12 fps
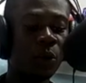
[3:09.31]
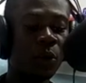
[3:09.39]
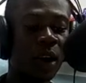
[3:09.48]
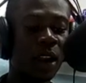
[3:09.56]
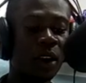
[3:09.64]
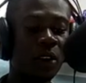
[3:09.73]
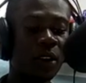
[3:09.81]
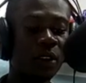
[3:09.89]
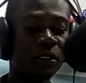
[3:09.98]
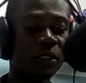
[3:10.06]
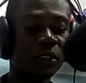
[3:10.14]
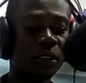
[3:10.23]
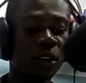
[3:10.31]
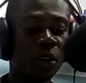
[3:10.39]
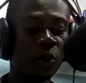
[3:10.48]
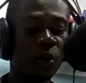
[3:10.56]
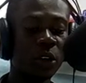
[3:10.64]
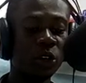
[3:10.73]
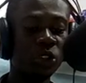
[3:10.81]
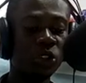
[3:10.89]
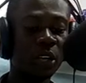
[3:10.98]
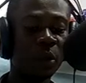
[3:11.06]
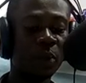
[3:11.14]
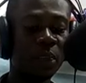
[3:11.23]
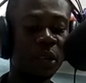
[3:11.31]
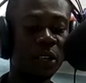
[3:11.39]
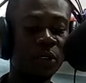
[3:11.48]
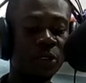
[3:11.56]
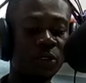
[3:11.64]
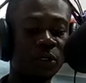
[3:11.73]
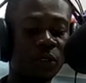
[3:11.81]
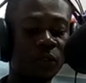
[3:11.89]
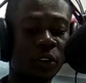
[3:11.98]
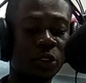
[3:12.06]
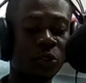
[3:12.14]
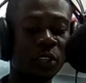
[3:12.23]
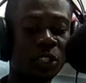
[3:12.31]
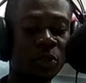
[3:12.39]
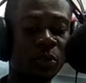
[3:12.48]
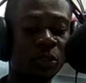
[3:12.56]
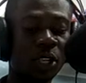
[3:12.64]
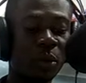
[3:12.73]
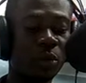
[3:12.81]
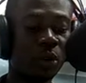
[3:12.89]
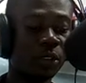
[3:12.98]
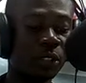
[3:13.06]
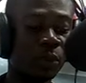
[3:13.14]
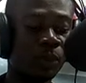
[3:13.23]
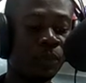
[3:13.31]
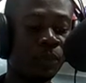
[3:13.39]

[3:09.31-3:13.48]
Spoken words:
where logs were usually placed for transport abroad.